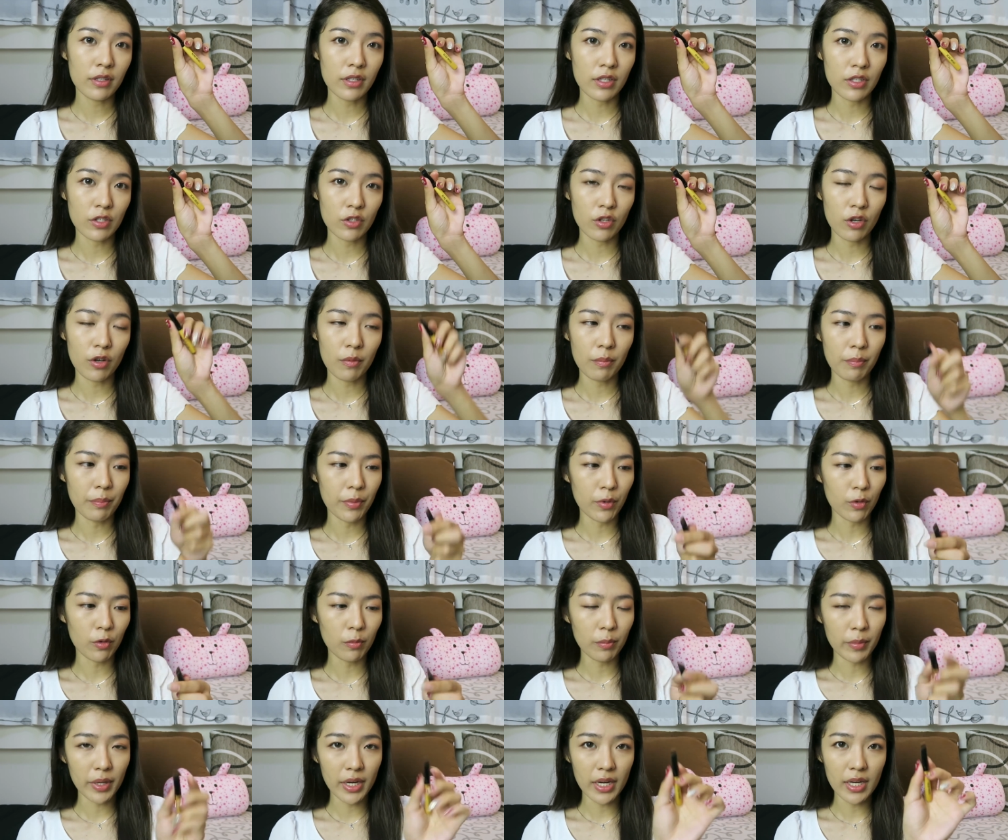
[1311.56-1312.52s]
It's called
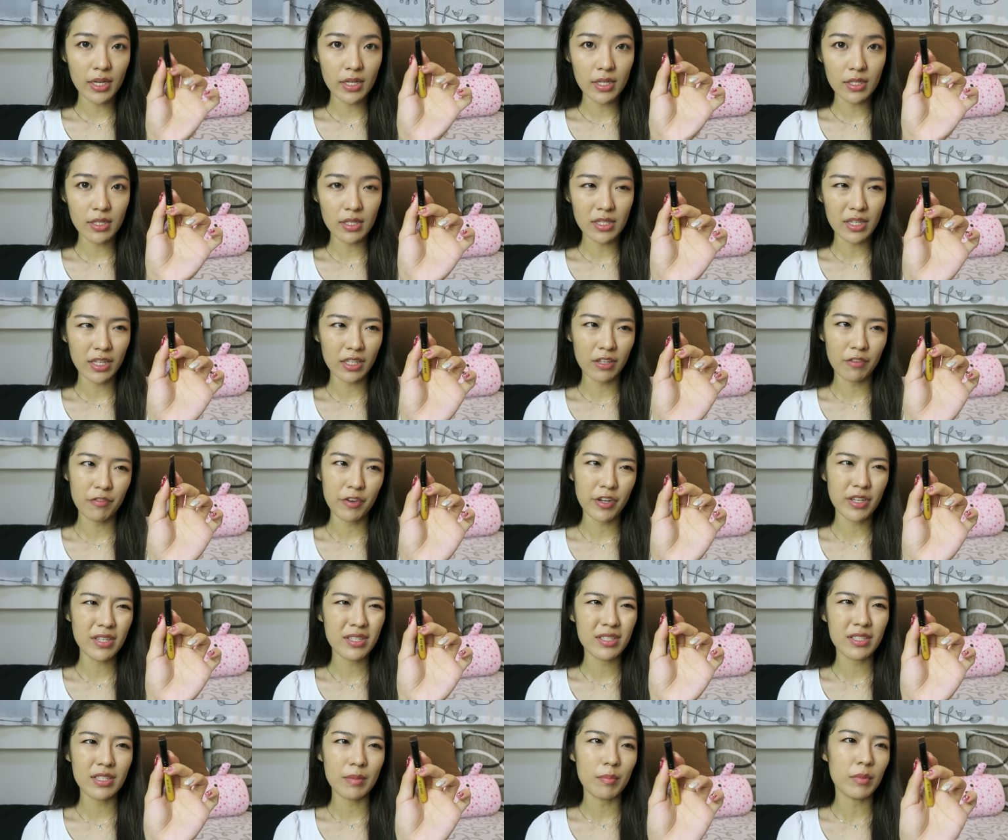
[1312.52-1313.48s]
Bbia. This is like the
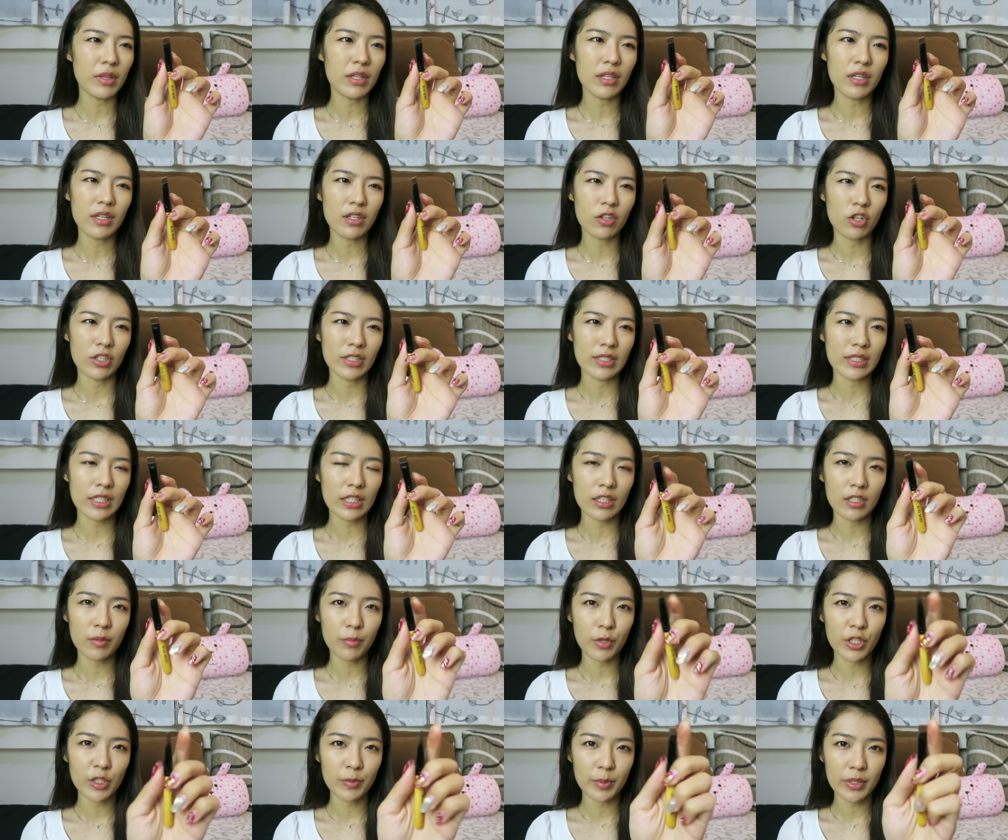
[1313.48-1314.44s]
very similar
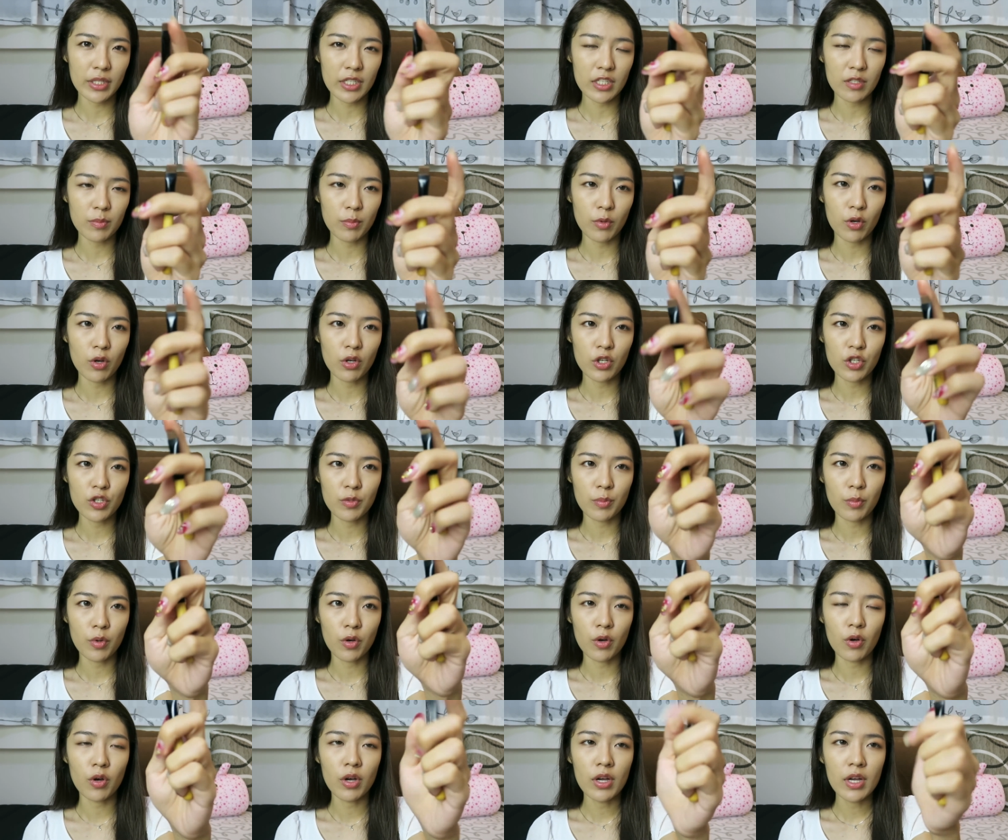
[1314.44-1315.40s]
concealer brush, but it's much
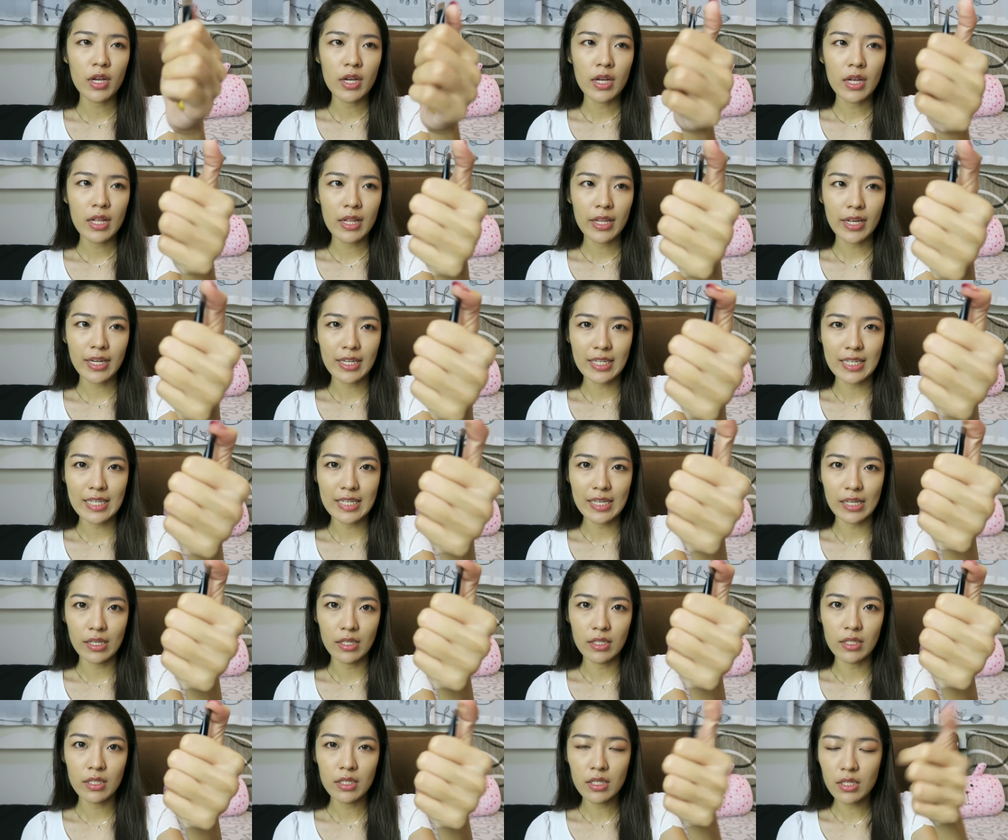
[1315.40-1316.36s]
more like
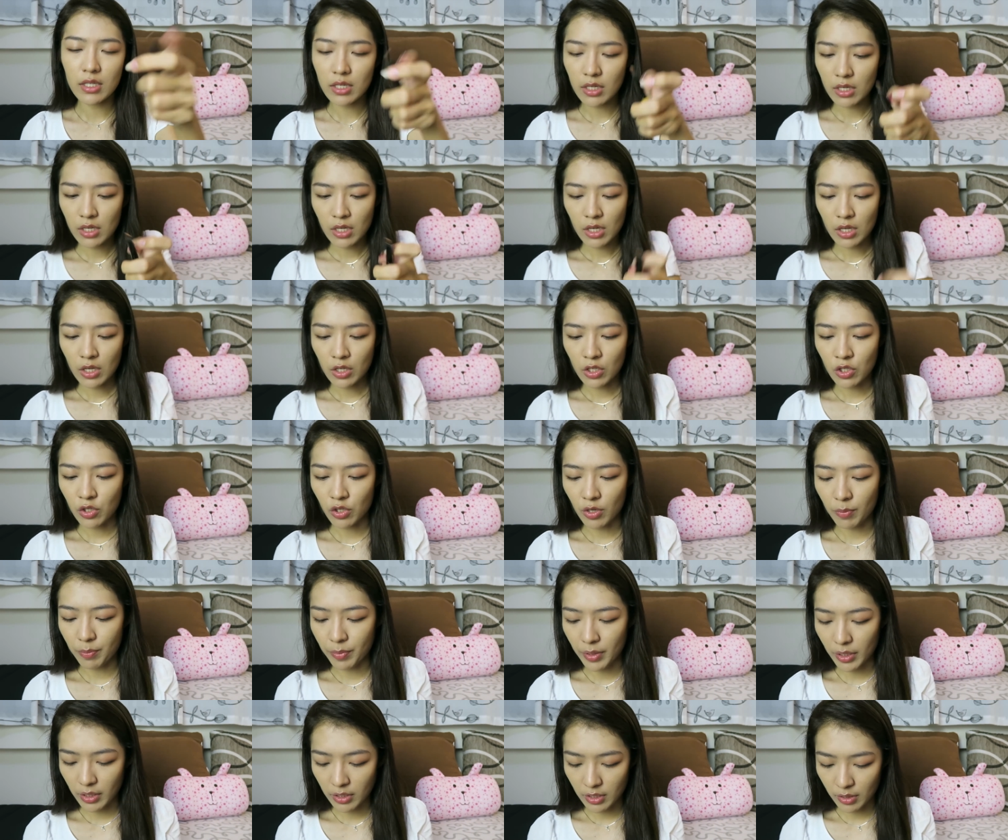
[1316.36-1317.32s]
dense, so
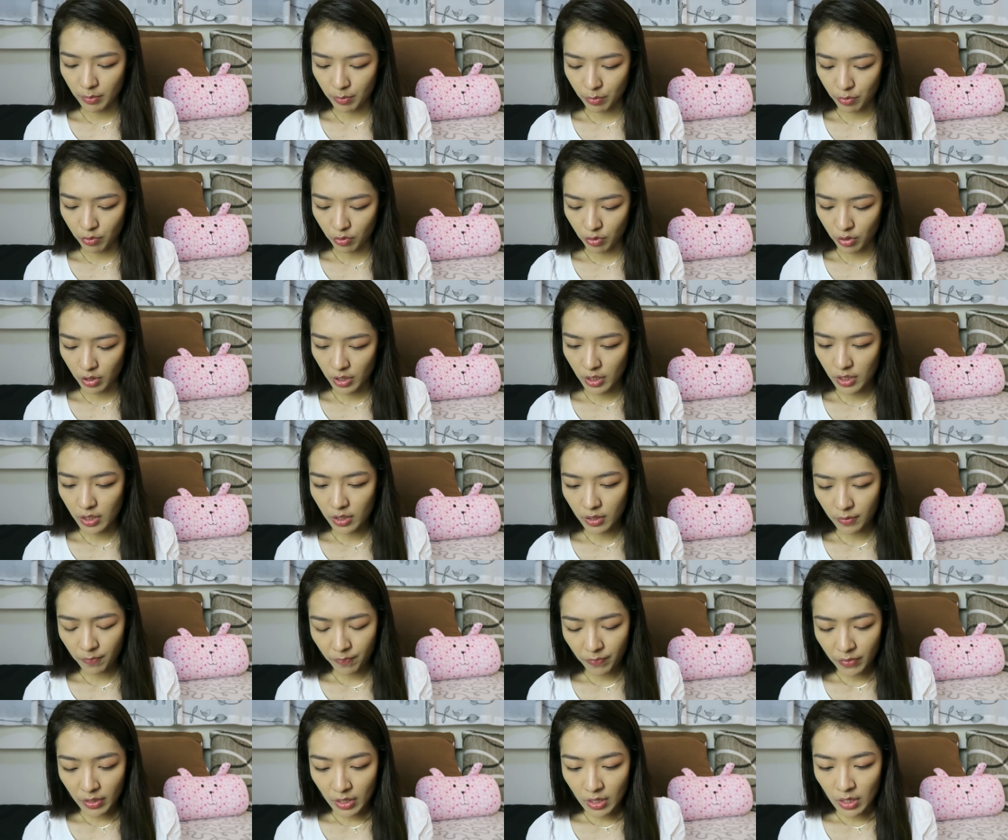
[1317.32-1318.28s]
it picks up product.
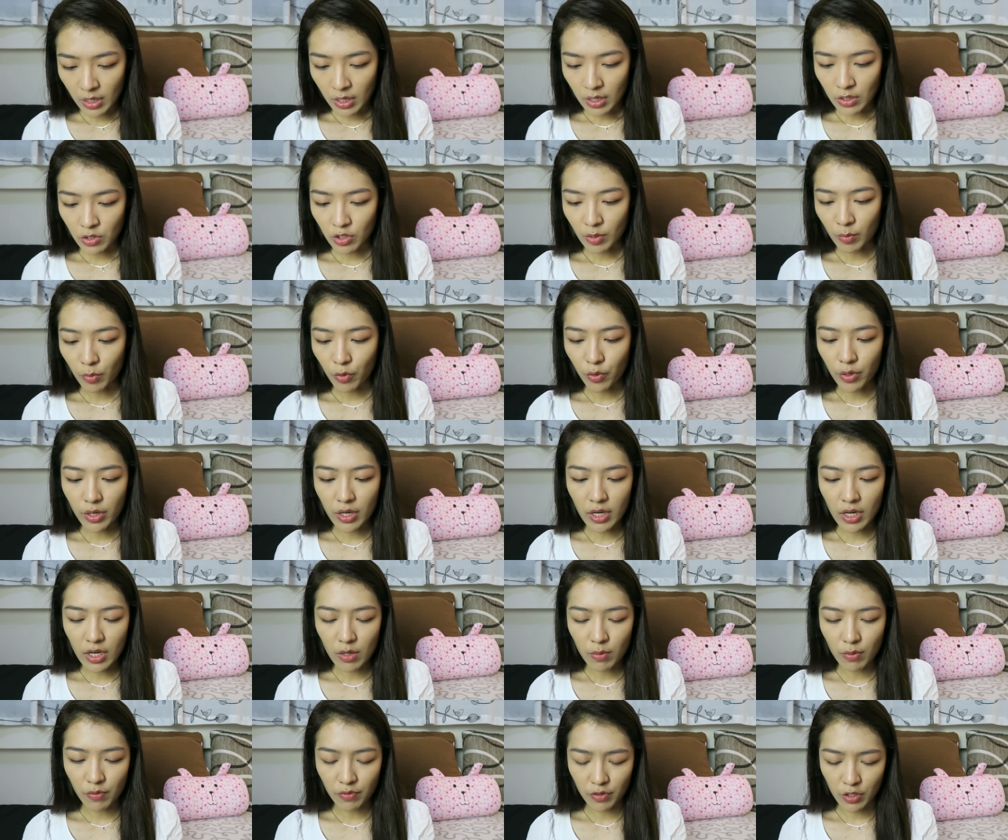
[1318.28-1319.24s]
So I'm going
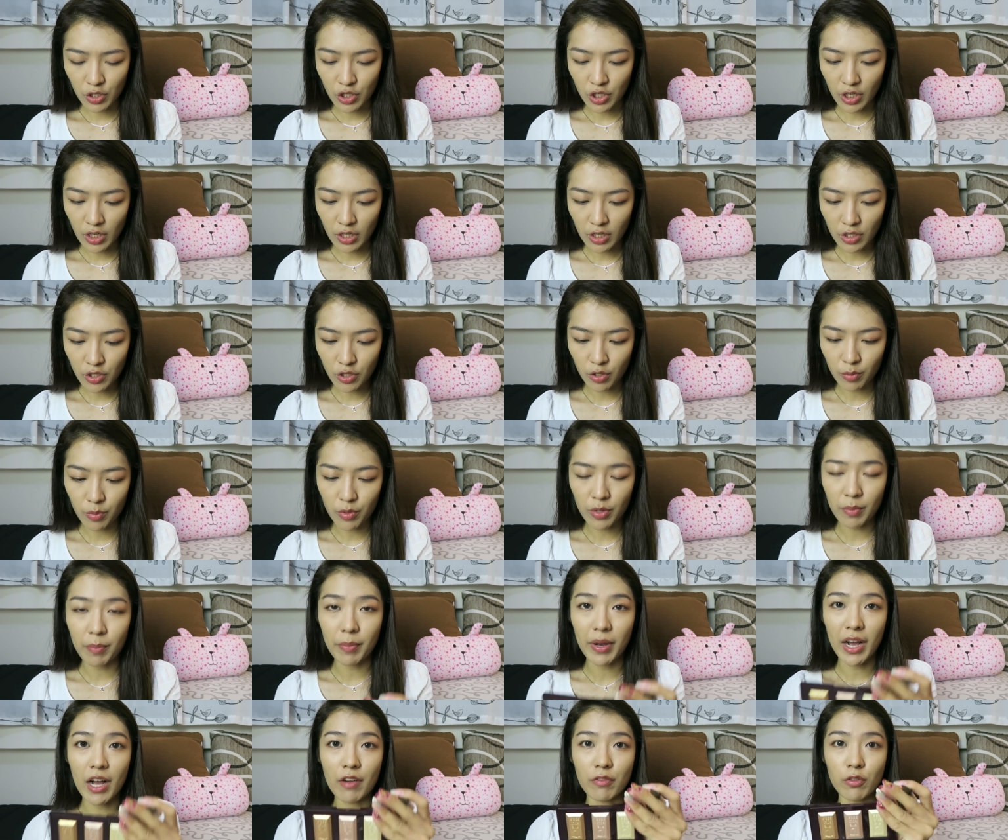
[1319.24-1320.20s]
in with the Charlotte
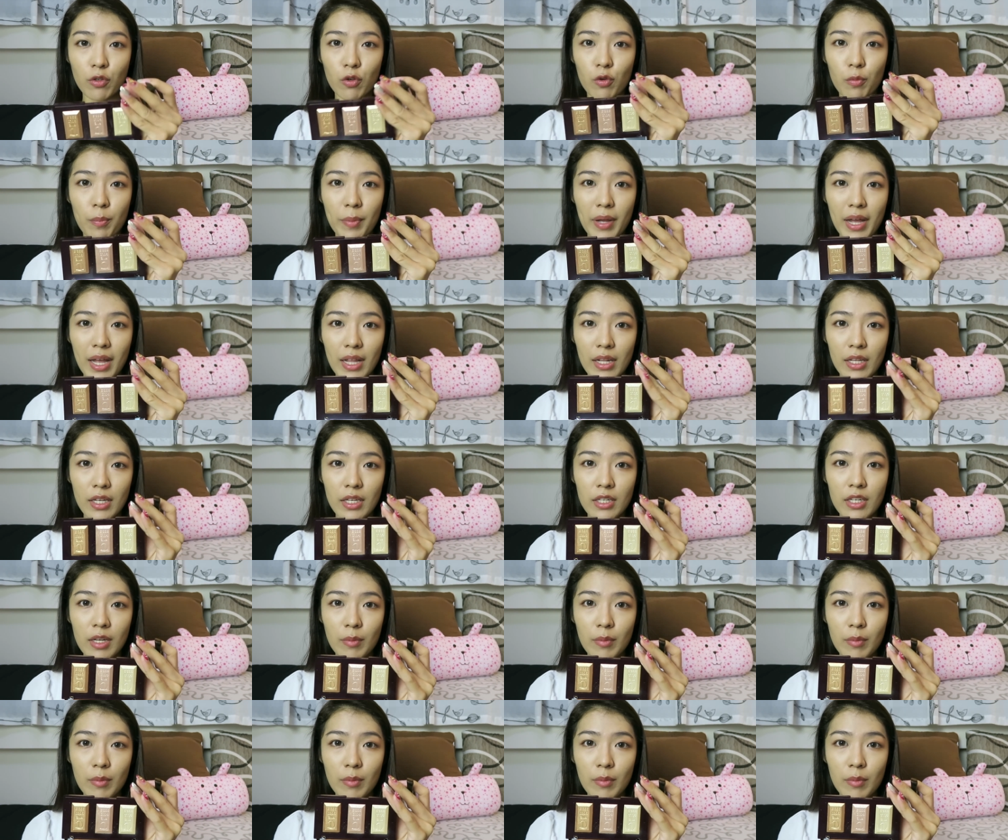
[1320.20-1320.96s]
Tilbury Bar of Gold palette.